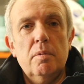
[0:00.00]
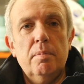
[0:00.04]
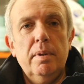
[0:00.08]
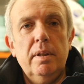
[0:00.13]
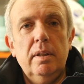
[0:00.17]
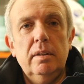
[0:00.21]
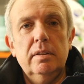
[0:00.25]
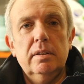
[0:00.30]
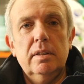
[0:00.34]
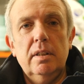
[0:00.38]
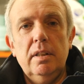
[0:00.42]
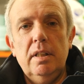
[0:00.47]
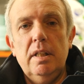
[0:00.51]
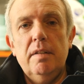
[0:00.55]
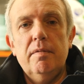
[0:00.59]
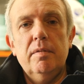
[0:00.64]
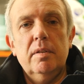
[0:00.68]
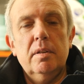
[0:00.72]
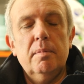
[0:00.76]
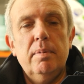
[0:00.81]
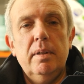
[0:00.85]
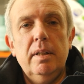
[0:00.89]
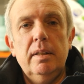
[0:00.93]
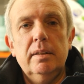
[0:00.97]
Europeans
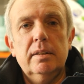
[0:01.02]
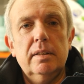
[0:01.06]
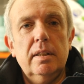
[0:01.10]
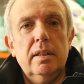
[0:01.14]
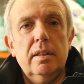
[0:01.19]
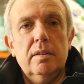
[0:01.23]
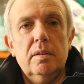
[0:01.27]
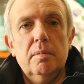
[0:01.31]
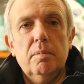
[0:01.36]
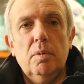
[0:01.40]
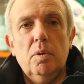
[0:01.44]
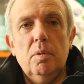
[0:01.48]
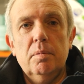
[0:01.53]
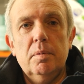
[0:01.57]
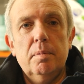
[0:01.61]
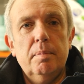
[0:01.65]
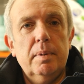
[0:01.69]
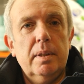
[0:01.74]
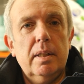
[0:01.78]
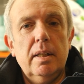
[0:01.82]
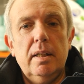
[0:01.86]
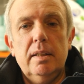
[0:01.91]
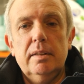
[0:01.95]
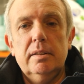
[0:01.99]
leaving the peninsula at the moment
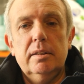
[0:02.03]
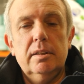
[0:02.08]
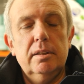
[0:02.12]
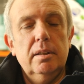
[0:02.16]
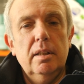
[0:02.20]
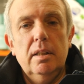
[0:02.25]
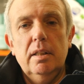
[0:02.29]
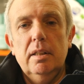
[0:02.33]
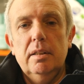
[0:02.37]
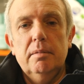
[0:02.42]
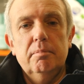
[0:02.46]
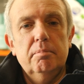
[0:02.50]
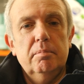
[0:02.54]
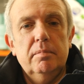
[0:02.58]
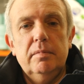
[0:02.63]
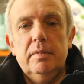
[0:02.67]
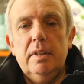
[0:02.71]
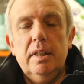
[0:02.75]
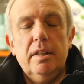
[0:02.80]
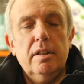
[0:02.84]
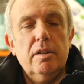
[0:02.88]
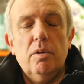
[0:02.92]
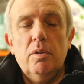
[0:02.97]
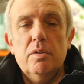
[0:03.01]
because
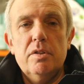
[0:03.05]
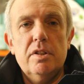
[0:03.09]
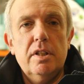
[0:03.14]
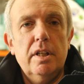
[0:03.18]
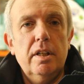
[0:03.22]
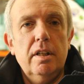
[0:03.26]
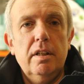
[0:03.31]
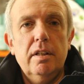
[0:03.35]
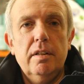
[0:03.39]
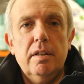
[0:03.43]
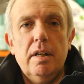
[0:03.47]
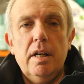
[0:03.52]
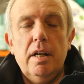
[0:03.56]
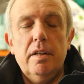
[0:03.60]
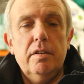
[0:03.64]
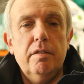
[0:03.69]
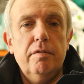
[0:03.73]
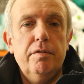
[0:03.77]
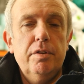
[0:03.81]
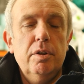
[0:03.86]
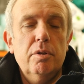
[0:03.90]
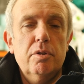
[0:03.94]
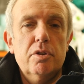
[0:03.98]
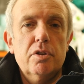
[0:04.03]
they don't see
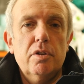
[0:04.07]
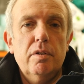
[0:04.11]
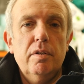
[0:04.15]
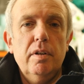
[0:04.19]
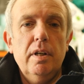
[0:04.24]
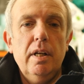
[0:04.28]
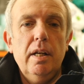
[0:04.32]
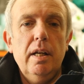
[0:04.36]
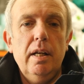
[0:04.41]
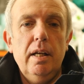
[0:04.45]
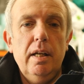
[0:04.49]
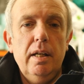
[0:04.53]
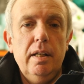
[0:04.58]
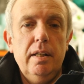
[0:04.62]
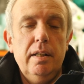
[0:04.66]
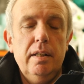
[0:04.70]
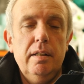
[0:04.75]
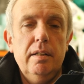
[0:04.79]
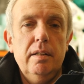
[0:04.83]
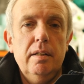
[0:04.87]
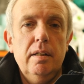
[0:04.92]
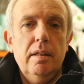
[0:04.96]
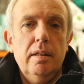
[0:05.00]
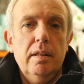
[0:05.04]
the future
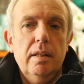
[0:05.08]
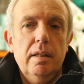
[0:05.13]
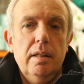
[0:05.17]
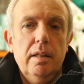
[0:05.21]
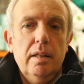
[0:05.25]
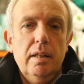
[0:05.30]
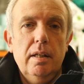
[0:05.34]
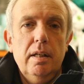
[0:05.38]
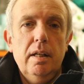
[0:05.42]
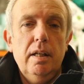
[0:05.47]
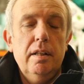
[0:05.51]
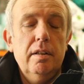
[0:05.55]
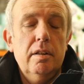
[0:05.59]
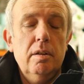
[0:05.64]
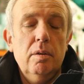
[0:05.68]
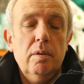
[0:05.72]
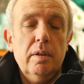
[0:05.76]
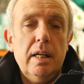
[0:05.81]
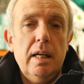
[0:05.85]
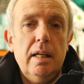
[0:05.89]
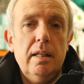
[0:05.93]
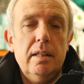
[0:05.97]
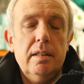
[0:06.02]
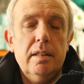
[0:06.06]
in, in the
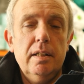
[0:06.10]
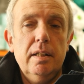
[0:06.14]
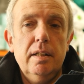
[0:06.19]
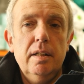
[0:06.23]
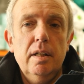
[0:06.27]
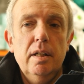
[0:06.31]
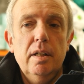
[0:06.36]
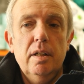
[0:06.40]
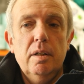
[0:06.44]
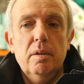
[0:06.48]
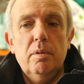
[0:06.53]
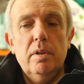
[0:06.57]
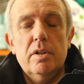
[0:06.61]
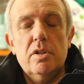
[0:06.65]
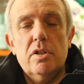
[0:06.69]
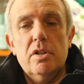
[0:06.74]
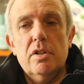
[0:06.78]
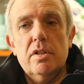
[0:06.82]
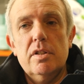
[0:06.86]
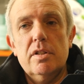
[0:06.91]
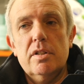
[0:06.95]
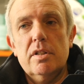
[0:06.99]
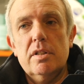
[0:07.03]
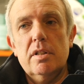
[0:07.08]
locality, which
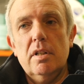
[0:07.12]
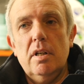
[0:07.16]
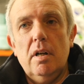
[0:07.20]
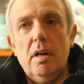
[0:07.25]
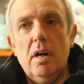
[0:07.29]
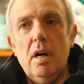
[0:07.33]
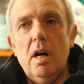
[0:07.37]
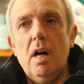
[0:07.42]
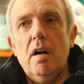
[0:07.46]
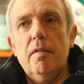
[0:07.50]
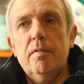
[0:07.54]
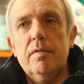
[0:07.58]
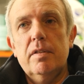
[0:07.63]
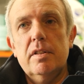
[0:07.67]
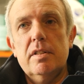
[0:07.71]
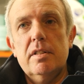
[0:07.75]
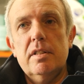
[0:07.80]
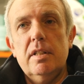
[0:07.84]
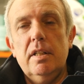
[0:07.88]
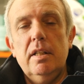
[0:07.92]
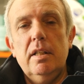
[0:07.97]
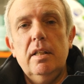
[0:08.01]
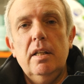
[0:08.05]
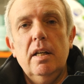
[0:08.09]
is off the
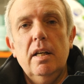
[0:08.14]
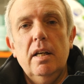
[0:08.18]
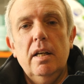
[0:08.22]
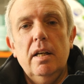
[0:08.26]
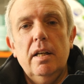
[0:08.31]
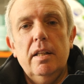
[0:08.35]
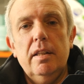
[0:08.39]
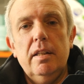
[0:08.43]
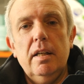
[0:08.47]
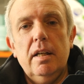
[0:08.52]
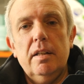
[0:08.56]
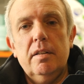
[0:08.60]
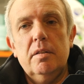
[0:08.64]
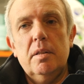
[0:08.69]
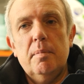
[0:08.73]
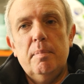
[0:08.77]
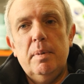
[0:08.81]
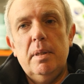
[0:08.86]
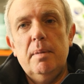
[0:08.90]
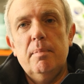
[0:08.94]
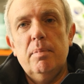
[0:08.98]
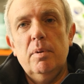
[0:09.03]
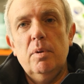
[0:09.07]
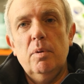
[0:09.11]
sea that the
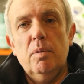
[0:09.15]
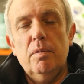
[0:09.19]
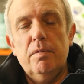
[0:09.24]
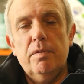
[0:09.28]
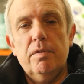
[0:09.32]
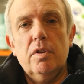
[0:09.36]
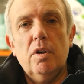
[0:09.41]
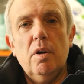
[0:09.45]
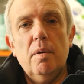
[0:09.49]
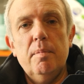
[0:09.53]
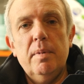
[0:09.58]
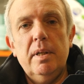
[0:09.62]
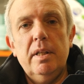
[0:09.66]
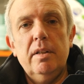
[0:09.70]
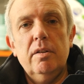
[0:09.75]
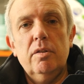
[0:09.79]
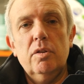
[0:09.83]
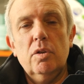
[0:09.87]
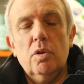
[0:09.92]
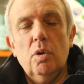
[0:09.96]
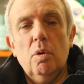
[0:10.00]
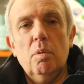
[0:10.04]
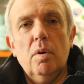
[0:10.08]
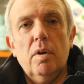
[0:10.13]
people who've come in
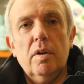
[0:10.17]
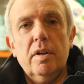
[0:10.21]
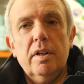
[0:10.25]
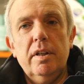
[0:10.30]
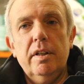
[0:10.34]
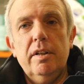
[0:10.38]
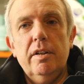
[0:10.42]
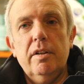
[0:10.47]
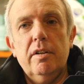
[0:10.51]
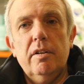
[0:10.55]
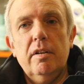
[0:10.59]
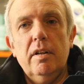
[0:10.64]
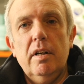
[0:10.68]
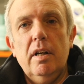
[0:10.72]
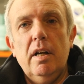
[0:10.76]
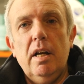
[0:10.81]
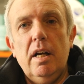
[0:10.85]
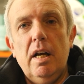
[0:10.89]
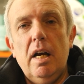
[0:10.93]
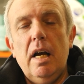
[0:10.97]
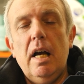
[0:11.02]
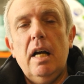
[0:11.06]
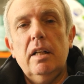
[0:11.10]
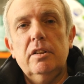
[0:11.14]
to go working here
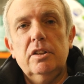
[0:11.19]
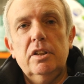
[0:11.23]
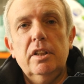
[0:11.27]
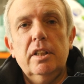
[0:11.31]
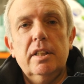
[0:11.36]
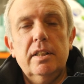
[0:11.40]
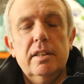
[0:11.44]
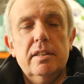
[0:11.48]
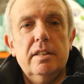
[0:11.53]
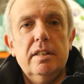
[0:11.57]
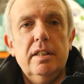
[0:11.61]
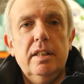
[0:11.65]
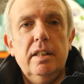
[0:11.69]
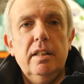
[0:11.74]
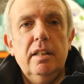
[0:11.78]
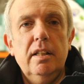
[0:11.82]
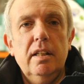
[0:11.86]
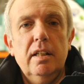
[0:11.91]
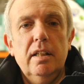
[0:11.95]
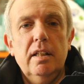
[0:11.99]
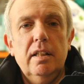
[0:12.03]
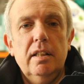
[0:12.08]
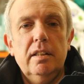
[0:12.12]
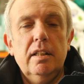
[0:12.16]
actually can see
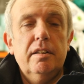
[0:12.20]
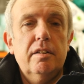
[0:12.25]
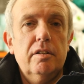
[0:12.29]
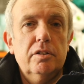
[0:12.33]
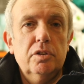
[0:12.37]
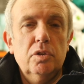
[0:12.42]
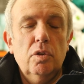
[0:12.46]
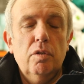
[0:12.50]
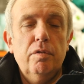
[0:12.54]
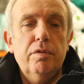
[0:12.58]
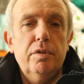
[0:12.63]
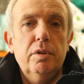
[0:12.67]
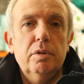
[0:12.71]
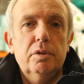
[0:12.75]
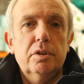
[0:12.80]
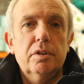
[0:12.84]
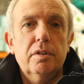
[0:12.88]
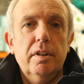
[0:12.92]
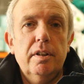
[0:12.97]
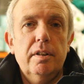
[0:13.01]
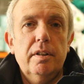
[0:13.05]
that there's no future